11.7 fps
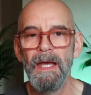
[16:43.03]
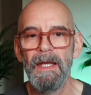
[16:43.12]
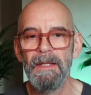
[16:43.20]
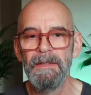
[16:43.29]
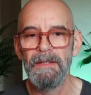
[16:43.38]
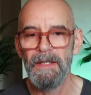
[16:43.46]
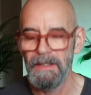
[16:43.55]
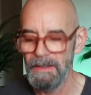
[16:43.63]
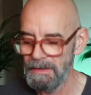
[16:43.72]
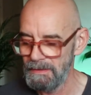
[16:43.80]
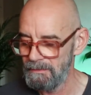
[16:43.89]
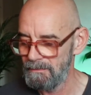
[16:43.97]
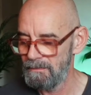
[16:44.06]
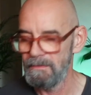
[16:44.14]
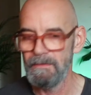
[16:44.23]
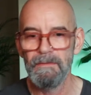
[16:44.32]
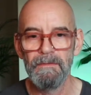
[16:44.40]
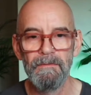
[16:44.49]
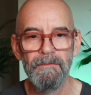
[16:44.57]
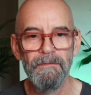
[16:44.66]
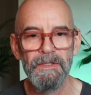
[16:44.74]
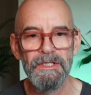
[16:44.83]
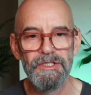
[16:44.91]
And then
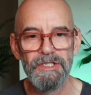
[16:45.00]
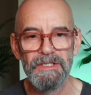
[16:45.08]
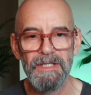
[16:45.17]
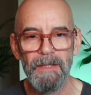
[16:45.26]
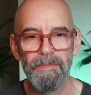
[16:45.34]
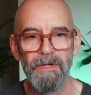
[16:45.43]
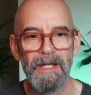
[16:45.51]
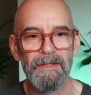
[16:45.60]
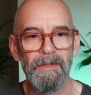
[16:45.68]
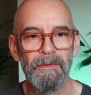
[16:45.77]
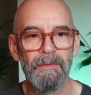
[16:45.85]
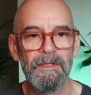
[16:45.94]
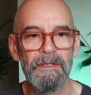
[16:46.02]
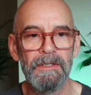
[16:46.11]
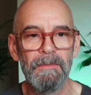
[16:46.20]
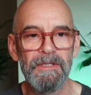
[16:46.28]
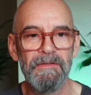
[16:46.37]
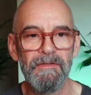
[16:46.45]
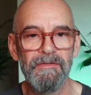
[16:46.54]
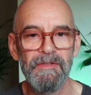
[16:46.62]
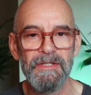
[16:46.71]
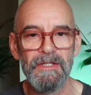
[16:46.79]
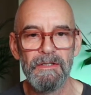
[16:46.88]
finishing that practice with a little bit of a
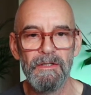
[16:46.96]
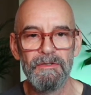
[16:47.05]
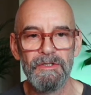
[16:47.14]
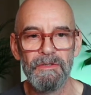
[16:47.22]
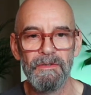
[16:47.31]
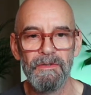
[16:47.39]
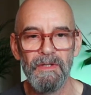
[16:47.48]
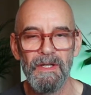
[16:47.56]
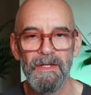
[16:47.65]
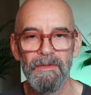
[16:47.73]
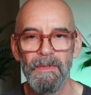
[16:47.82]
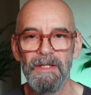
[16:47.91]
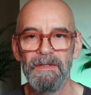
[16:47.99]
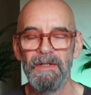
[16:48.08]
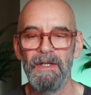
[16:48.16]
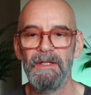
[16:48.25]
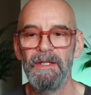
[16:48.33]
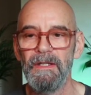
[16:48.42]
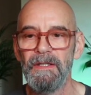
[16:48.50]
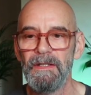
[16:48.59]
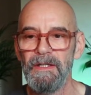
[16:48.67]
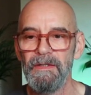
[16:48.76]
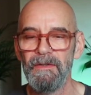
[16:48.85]
physiological sigh as well, taking a
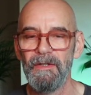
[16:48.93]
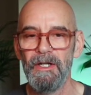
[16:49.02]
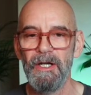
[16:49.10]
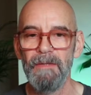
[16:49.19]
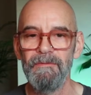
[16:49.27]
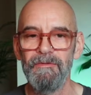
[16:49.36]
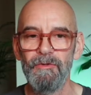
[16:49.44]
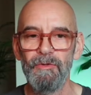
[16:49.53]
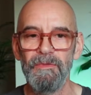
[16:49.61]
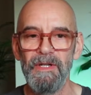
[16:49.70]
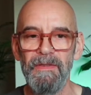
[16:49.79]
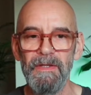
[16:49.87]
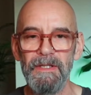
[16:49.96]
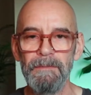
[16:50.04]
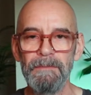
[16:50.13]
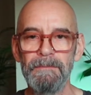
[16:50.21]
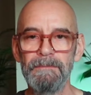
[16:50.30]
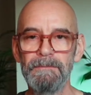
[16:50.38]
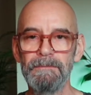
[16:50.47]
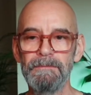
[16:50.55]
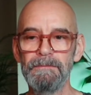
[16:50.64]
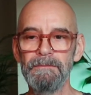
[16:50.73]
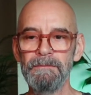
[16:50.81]
nice calm full breath in,
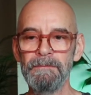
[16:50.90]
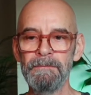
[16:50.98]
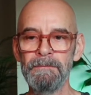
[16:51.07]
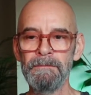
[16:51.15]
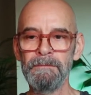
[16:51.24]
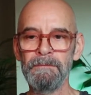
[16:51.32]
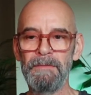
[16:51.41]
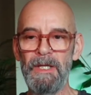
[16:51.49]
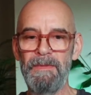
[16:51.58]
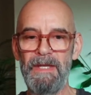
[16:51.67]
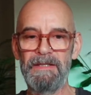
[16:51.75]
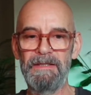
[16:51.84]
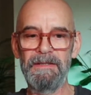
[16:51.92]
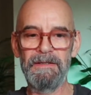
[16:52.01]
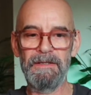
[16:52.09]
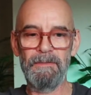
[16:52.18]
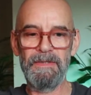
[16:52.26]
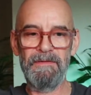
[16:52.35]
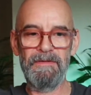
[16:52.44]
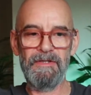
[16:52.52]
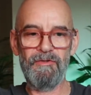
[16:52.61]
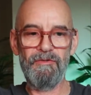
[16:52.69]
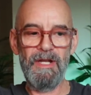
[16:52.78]
maybe adding a little bit of
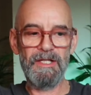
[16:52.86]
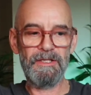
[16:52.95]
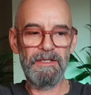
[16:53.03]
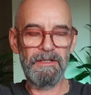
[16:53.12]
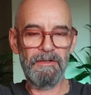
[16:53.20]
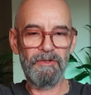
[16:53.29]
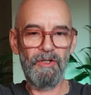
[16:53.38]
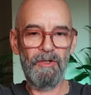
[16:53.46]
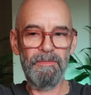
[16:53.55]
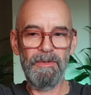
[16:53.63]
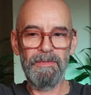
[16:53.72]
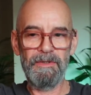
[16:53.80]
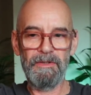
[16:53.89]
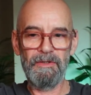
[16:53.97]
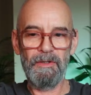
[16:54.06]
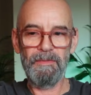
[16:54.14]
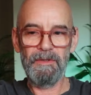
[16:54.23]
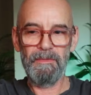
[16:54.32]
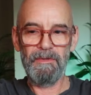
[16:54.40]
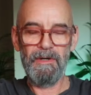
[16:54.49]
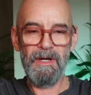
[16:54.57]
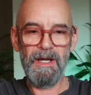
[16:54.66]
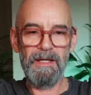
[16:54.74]
a stretch, little top up at the top of the
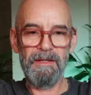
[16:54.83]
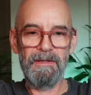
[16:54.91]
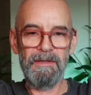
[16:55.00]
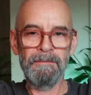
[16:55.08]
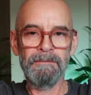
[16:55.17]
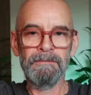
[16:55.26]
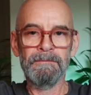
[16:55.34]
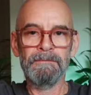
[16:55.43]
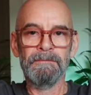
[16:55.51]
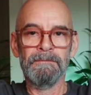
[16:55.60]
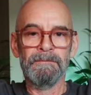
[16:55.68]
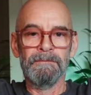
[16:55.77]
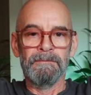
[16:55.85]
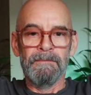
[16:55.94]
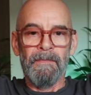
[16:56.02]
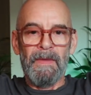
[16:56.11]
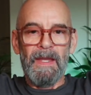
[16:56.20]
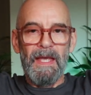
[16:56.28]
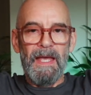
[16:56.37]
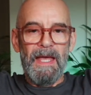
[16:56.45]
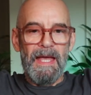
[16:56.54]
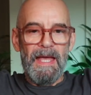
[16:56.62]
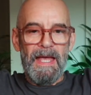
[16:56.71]
breath,
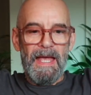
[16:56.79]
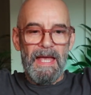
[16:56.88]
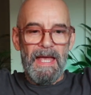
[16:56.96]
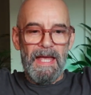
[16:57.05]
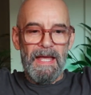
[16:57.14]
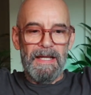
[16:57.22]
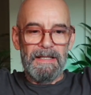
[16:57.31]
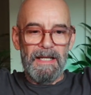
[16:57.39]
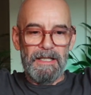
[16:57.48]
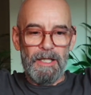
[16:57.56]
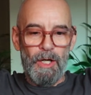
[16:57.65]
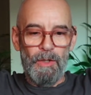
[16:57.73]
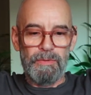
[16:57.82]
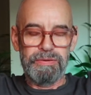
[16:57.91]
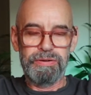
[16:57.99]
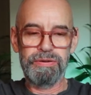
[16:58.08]
and let go.